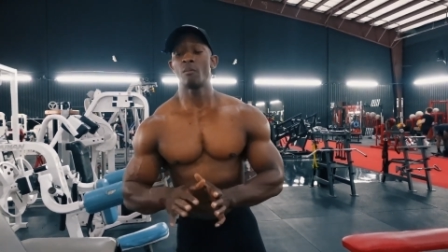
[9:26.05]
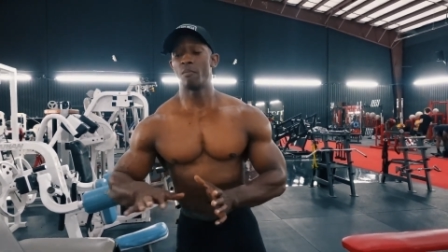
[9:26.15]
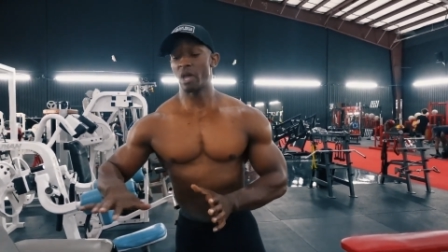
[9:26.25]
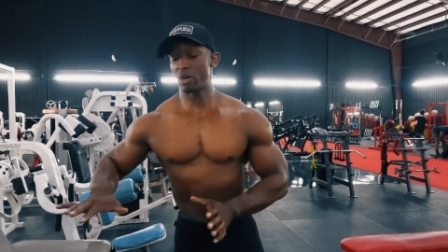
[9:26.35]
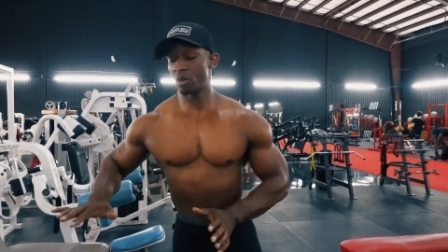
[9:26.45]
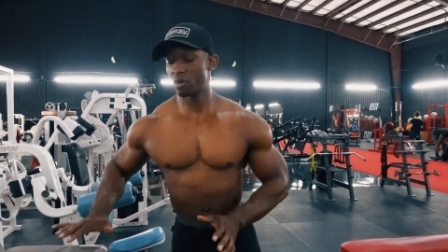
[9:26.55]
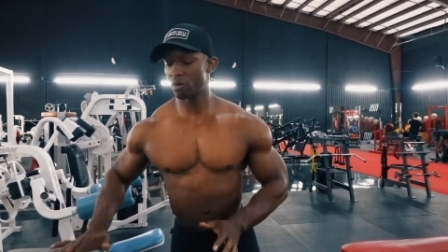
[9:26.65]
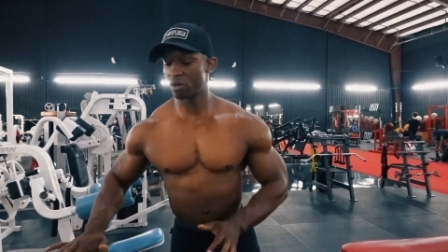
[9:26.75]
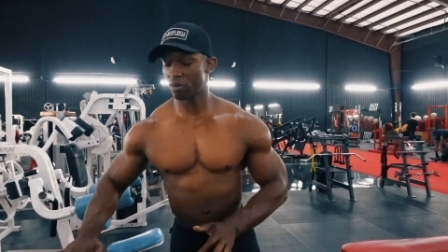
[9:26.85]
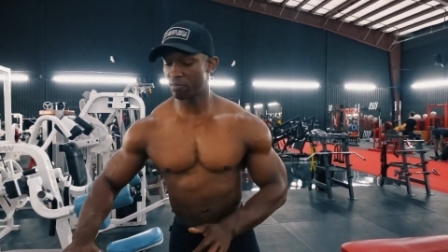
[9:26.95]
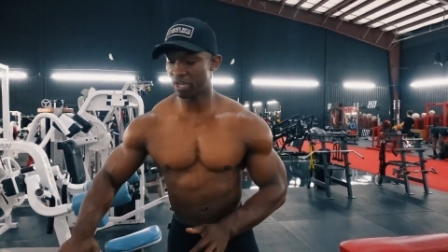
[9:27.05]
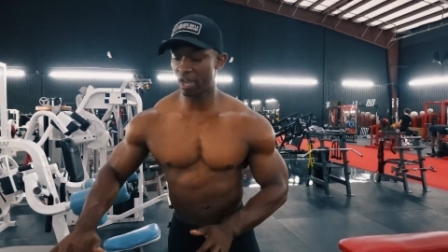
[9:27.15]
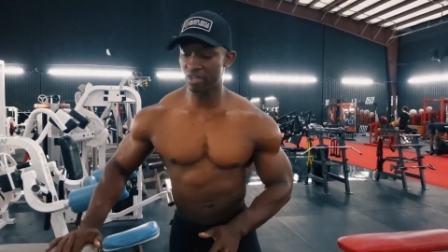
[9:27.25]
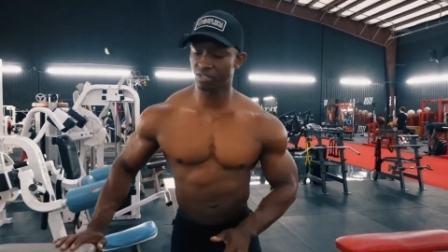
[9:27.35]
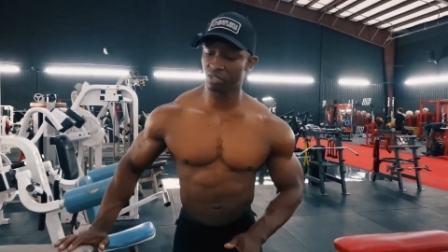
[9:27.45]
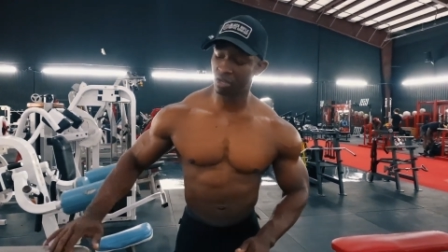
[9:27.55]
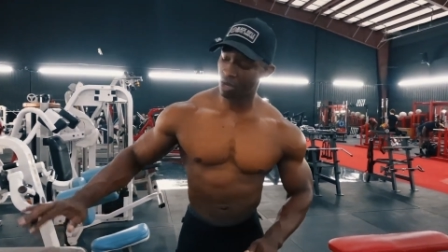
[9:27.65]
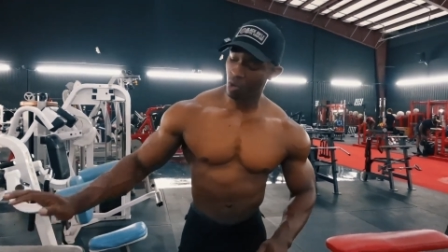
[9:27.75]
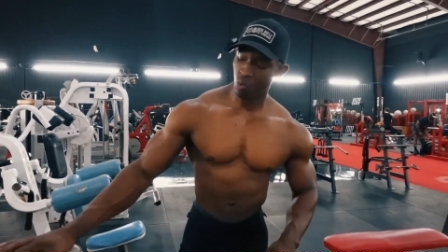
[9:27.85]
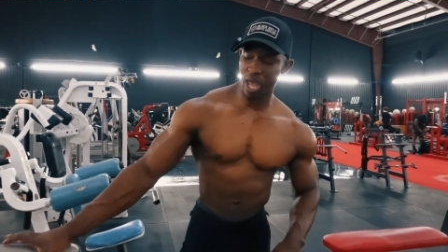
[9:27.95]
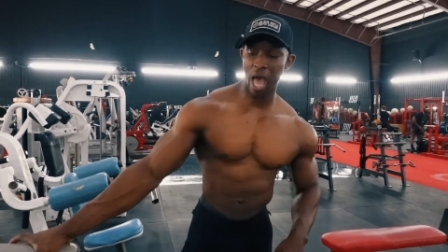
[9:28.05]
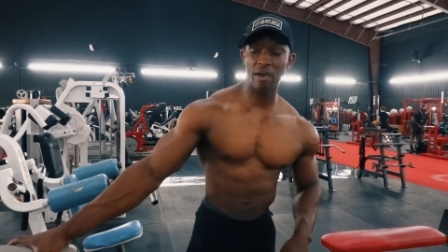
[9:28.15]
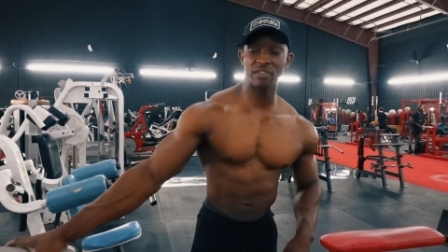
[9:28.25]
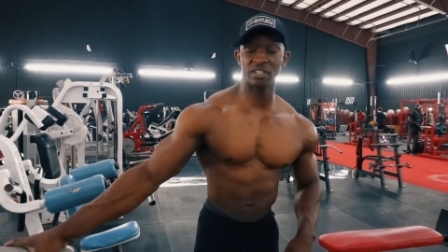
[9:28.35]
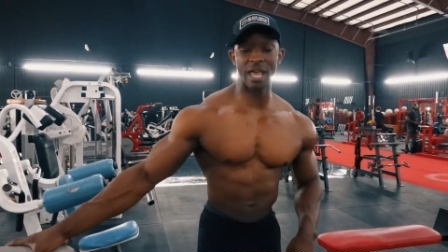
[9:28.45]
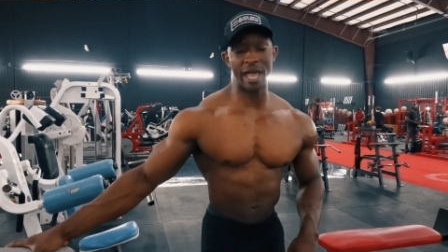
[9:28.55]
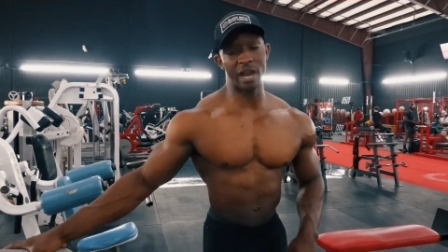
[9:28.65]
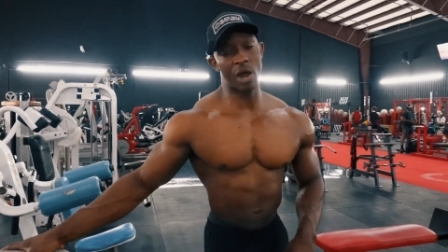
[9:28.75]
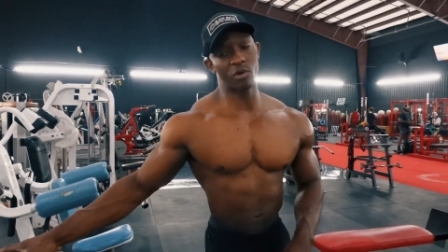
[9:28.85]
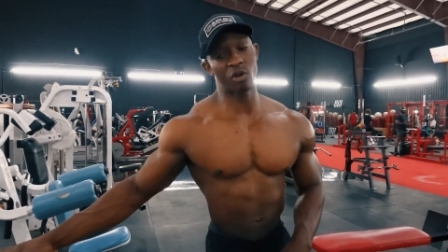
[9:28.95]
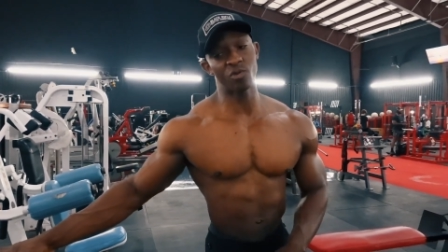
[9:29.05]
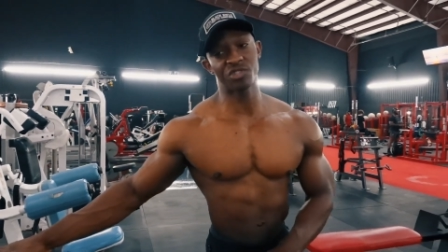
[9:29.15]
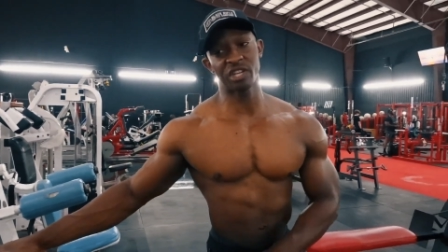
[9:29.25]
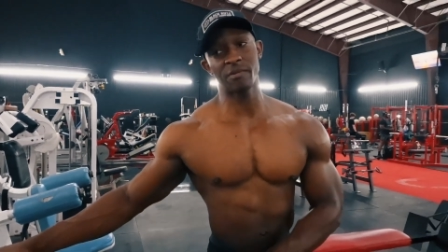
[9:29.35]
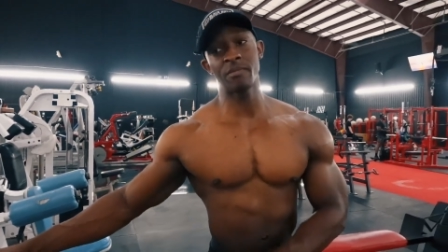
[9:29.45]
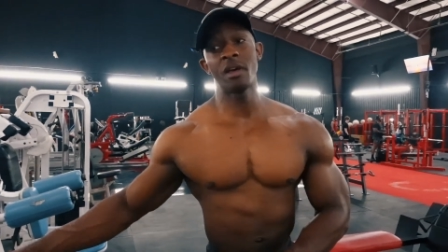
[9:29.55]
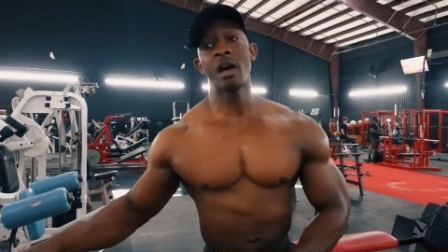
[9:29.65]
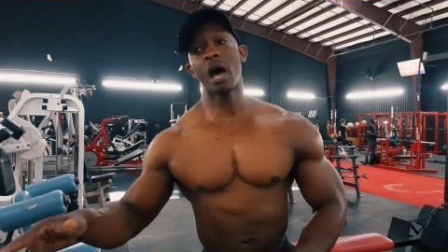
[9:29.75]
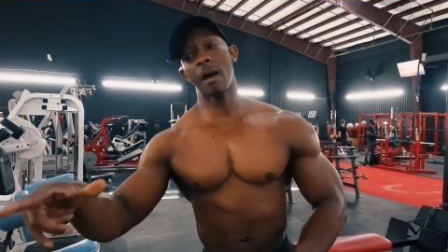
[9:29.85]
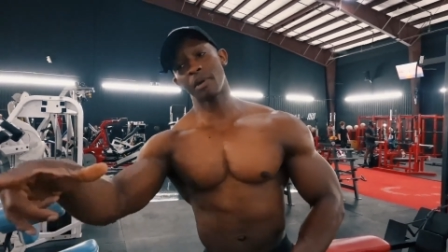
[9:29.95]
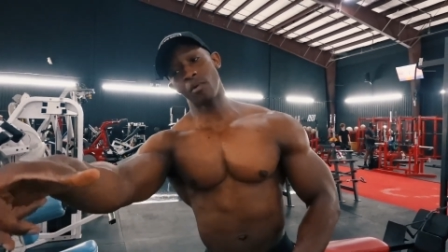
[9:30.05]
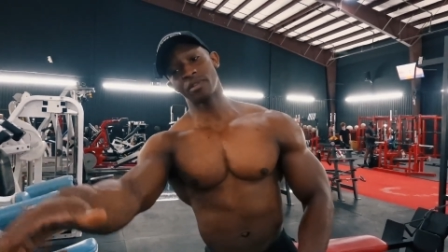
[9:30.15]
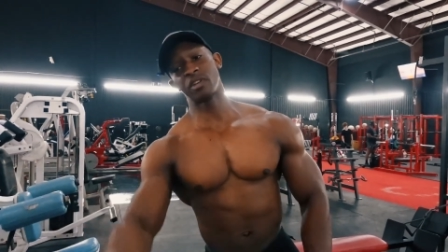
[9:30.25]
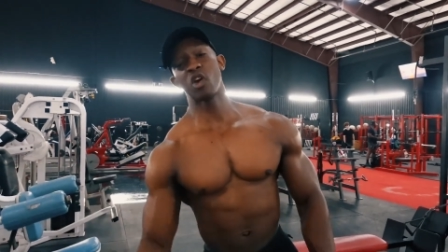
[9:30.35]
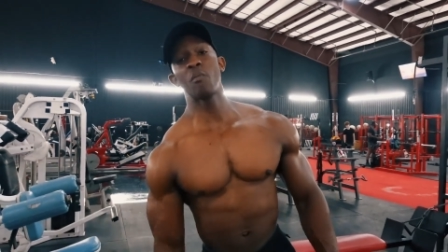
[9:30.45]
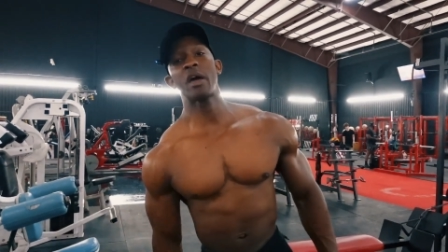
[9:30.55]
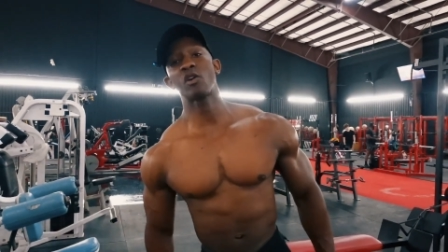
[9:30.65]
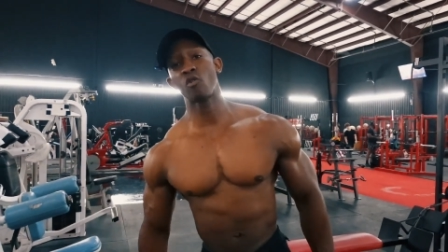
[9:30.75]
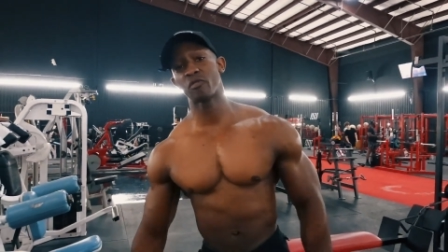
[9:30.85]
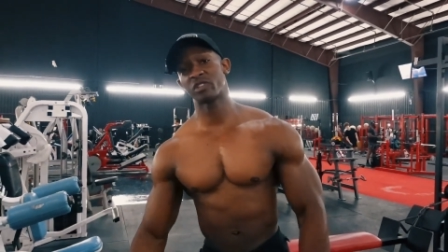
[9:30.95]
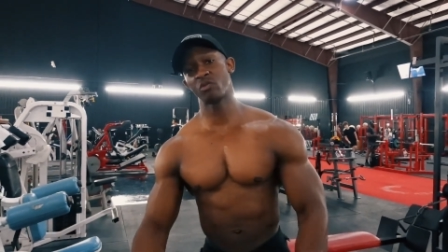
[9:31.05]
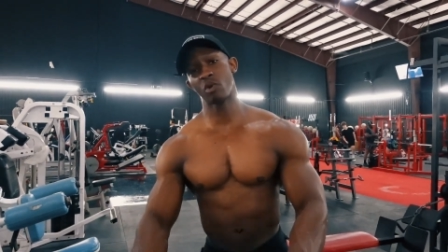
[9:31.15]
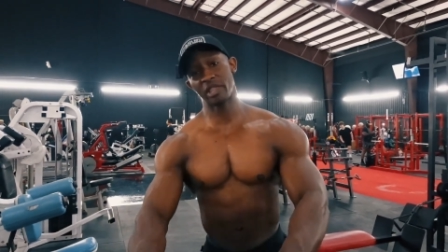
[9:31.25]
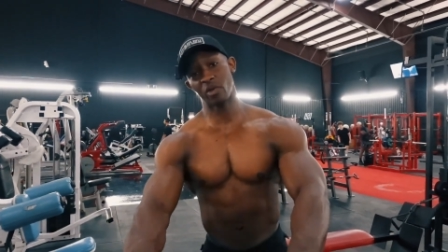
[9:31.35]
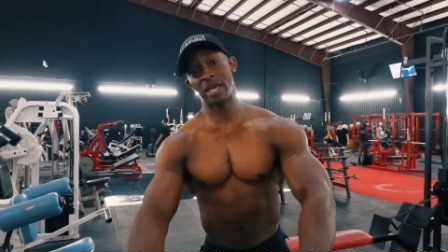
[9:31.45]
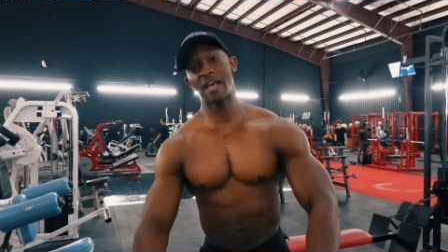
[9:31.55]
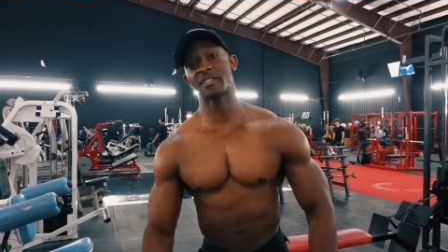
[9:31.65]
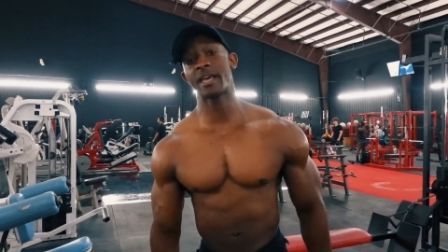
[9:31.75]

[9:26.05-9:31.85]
But because we have this at our Goals Gym, I'm going to go back over to the one that only has the